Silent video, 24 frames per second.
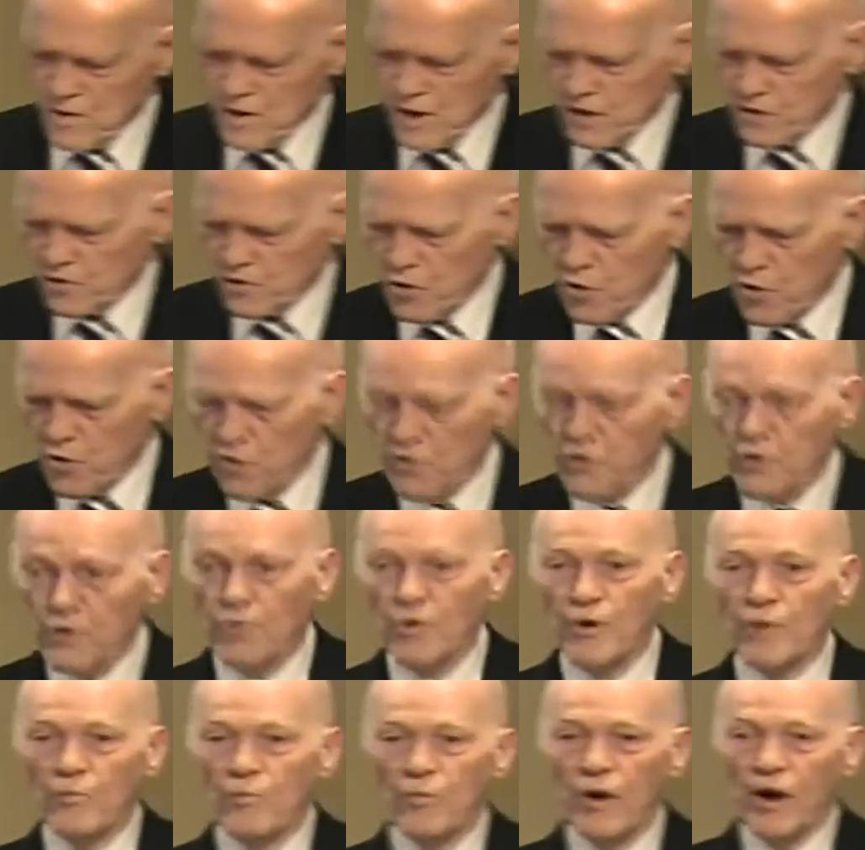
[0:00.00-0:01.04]
let's close in a
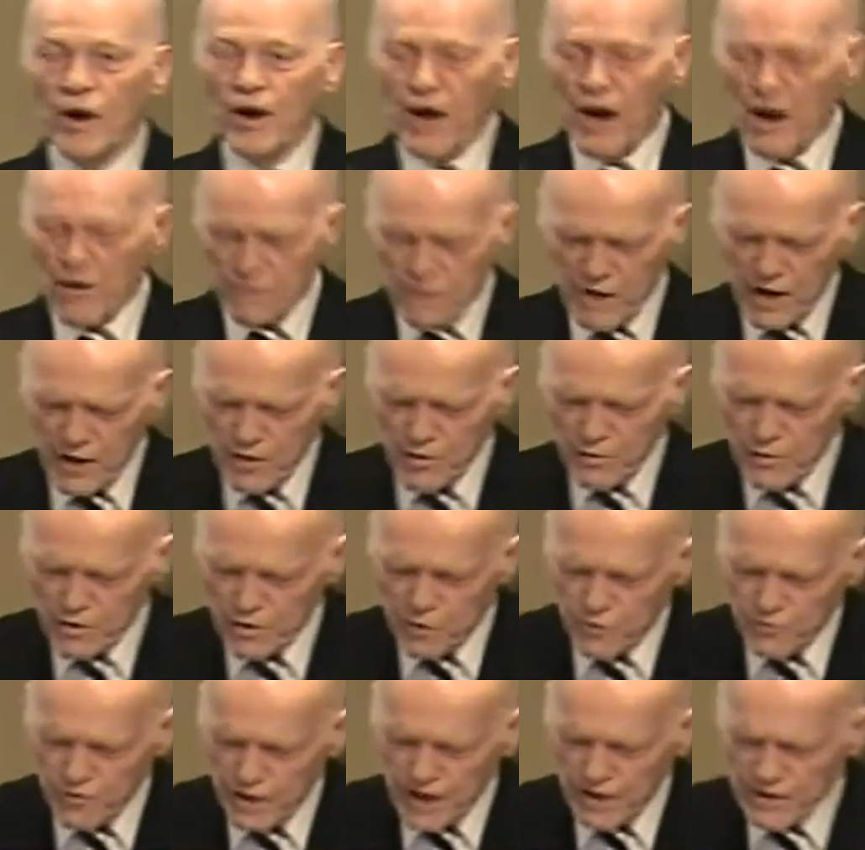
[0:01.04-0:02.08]
word of prayer. Our Father, we
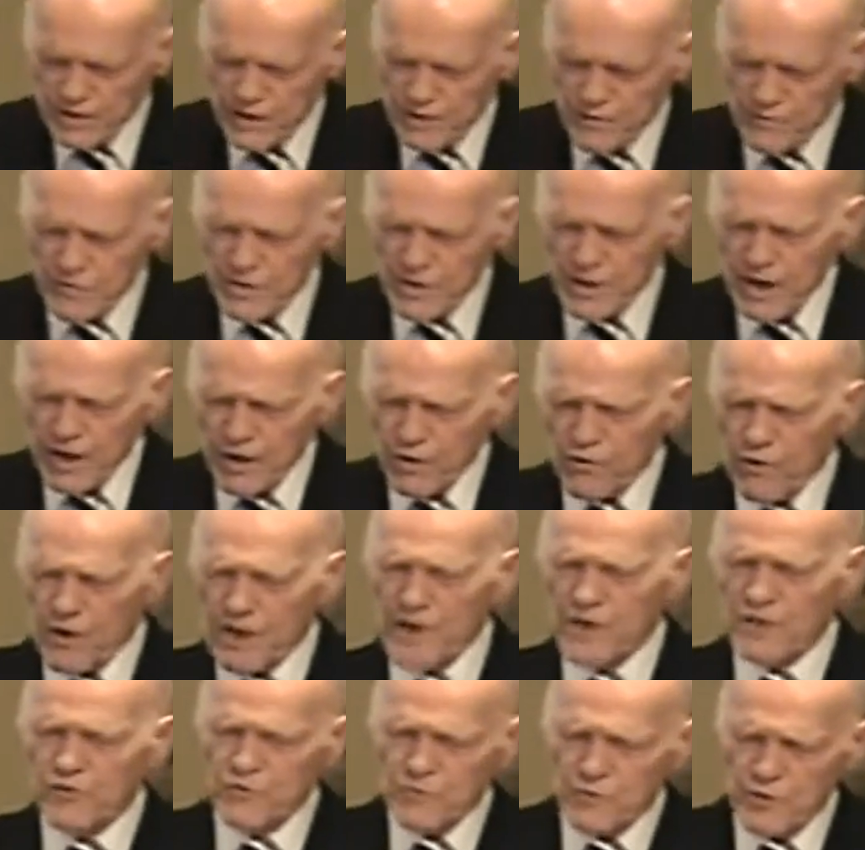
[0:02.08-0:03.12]
do thank Thee for Thy
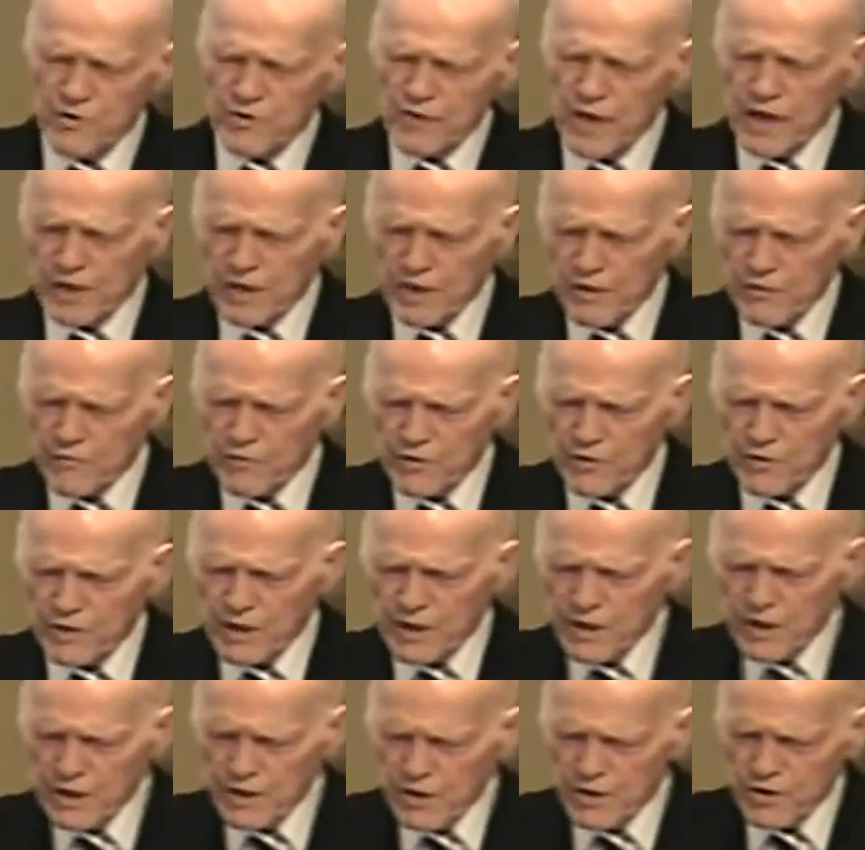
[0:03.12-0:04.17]
grace. We thank Thee for
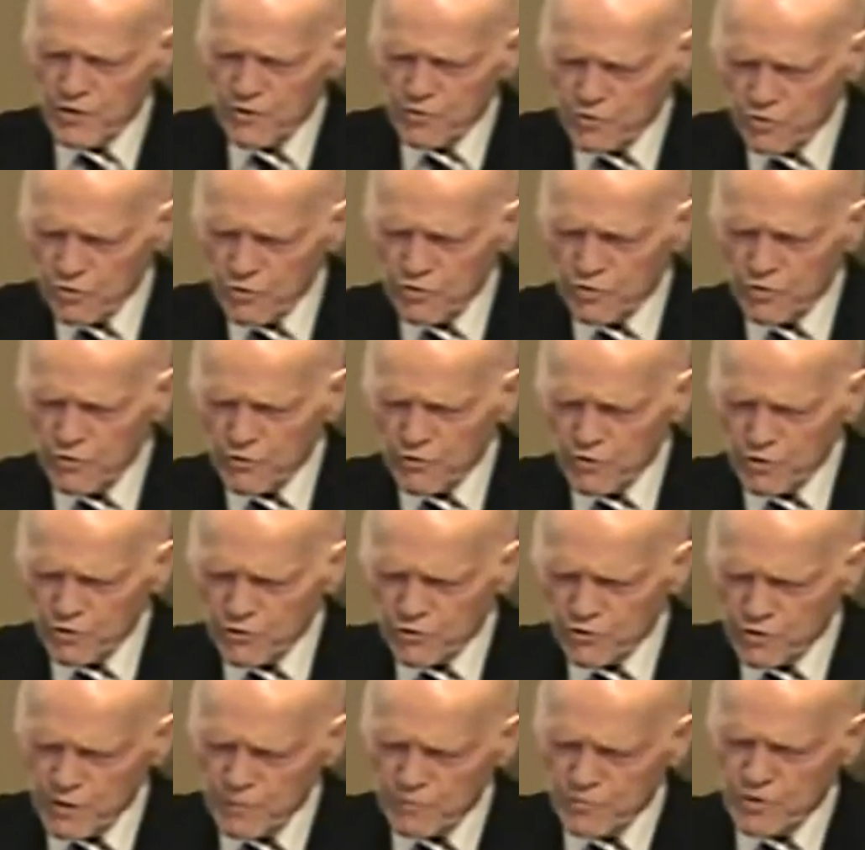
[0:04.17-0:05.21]
the truth of the
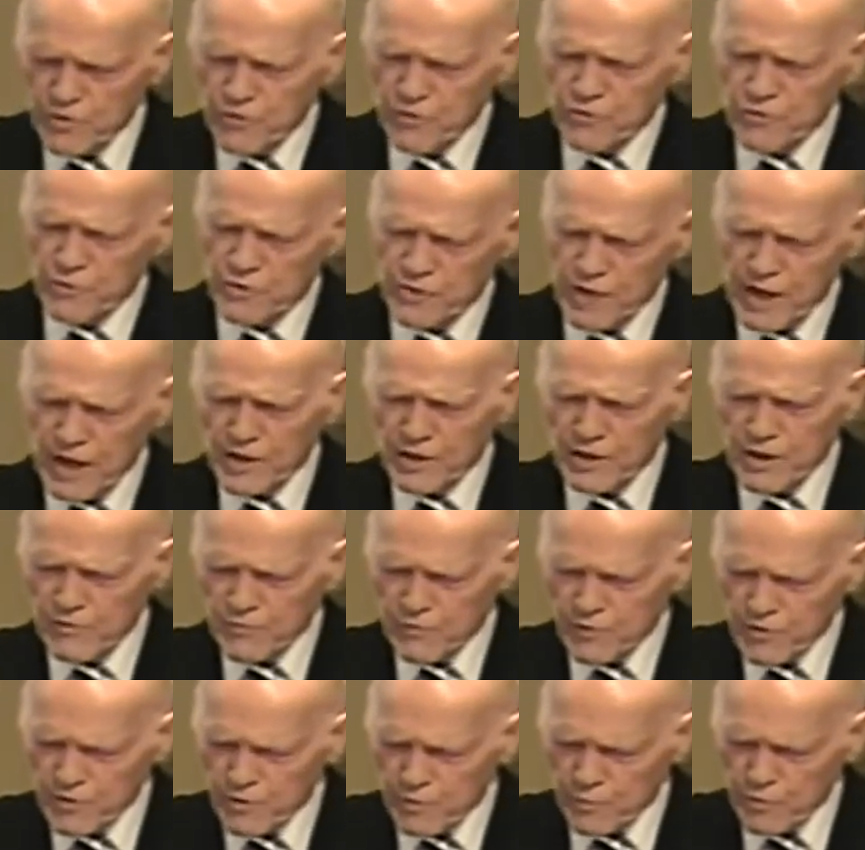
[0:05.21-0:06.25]
Scriptures. We thank Thee
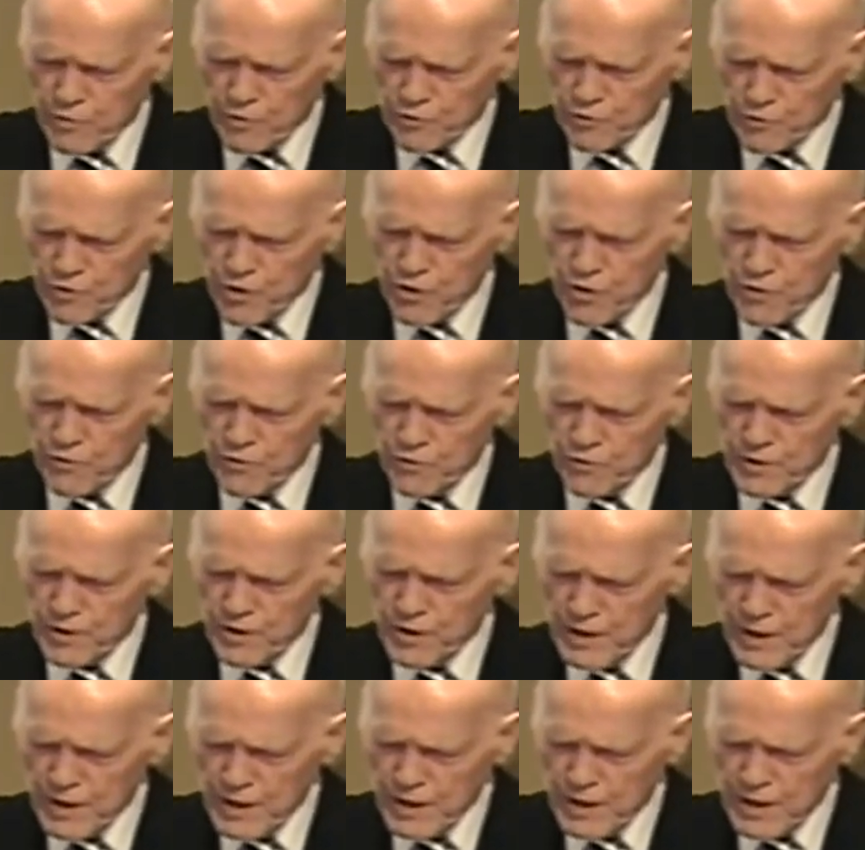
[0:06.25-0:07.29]
for the preserved
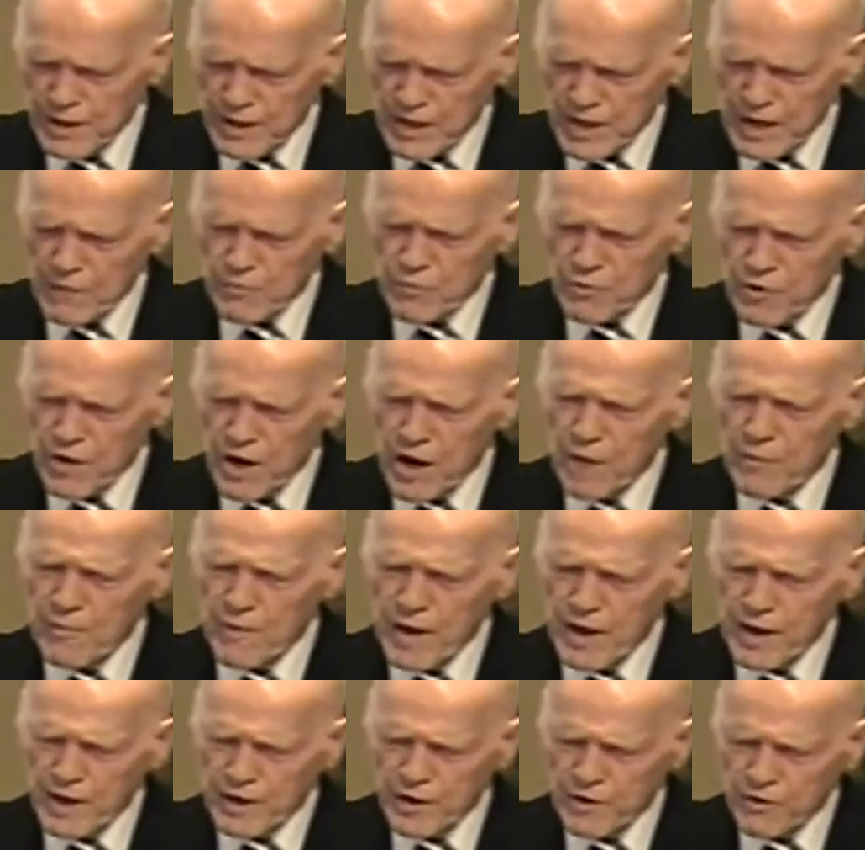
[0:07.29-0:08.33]
Hebrew,
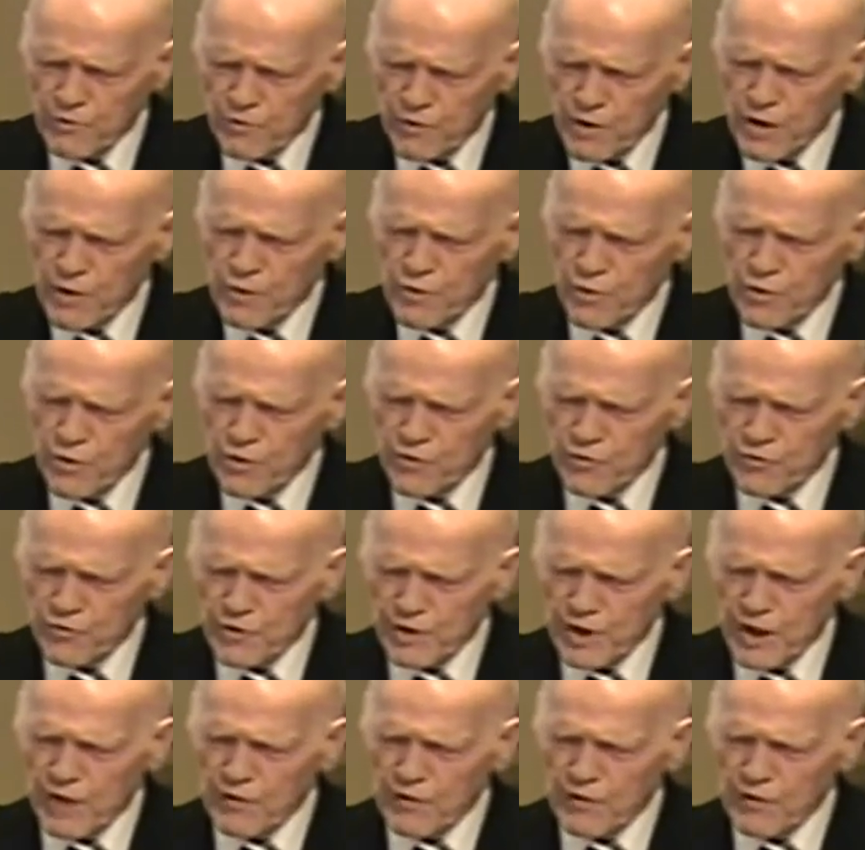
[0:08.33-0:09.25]
Aramaic, and Greek words that